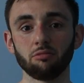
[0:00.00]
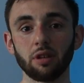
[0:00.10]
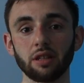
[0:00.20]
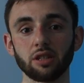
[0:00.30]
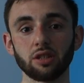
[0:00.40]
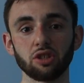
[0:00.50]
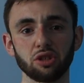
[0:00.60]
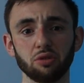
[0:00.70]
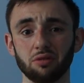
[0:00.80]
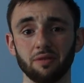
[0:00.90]
whether she's
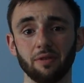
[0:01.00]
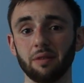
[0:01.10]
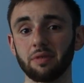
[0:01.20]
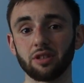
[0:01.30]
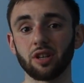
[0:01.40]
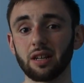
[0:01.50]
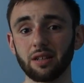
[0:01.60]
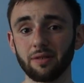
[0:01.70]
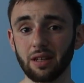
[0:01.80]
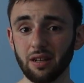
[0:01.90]
just not going to find me
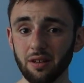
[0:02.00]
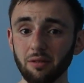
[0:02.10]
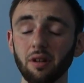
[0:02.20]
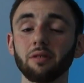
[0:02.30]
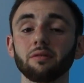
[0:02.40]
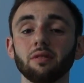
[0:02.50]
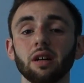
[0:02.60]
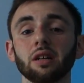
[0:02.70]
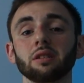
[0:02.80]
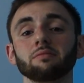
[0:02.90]
attractive again, I don't
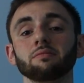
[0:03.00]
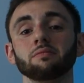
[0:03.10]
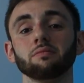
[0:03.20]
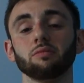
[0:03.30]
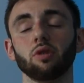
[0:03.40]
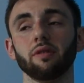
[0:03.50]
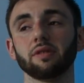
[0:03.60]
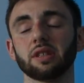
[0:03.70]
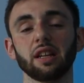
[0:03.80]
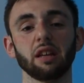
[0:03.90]
know.
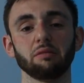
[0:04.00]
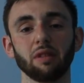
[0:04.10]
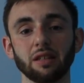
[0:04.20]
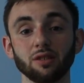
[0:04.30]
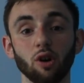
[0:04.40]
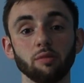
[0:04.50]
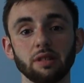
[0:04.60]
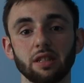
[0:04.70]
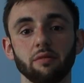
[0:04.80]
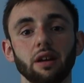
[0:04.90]
Obviously, there's got to be
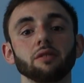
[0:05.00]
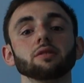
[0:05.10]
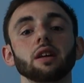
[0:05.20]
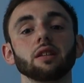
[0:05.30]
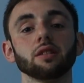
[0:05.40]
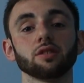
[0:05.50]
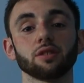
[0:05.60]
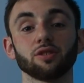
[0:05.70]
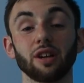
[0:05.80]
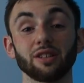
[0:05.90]
something else other than just
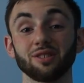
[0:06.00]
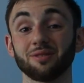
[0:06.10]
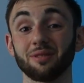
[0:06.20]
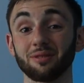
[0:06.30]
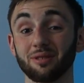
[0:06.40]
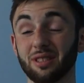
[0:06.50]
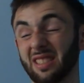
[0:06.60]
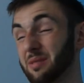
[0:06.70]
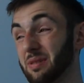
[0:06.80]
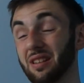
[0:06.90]
attraction, or because
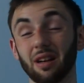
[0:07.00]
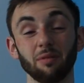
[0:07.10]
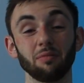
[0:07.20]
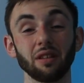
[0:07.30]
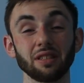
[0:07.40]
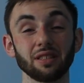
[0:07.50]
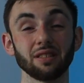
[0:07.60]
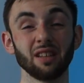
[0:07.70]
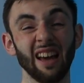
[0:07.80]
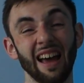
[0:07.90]
it's been a couple of months
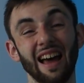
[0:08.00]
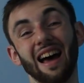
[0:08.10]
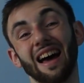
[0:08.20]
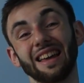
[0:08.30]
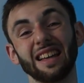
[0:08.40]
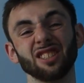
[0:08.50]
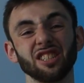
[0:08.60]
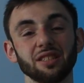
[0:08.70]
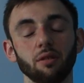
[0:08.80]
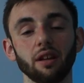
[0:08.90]
and I guess
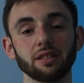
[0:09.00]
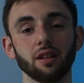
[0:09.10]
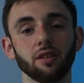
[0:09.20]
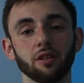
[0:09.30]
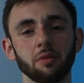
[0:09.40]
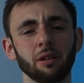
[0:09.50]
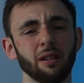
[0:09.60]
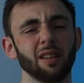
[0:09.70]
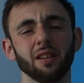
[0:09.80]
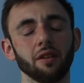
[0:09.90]
she still likes to look at me,
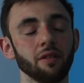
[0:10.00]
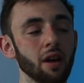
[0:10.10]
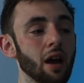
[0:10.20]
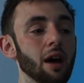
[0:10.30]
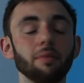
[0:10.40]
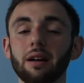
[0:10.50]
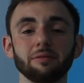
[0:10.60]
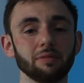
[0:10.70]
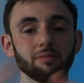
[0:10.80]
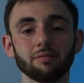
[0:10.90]
I don't know.
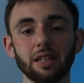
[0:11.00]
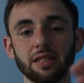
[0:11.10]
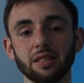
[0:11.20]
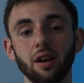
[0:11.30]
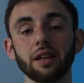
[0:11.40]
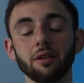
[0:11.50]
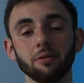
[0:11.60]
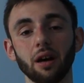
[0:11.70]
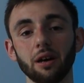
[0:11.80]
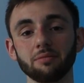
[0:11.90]
But that's a side note.